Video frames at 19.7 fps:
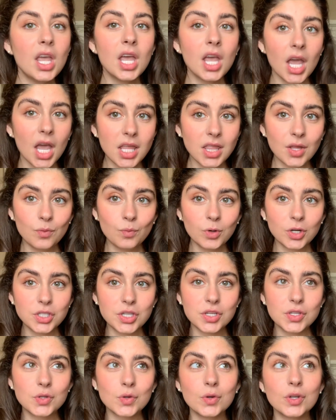And then we're
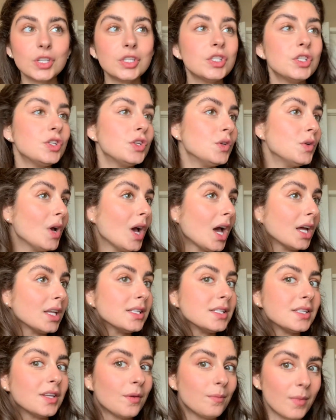just going to add
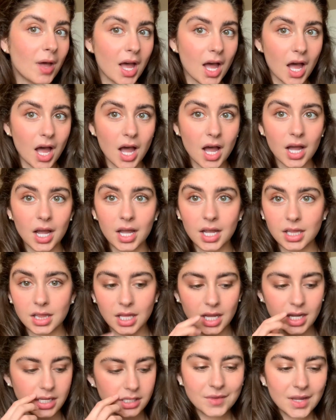some
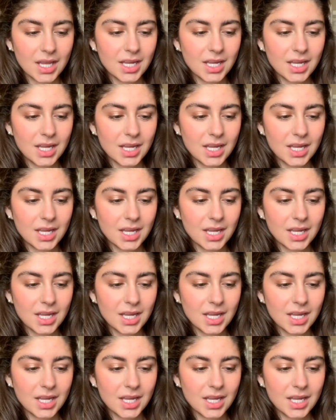highlight.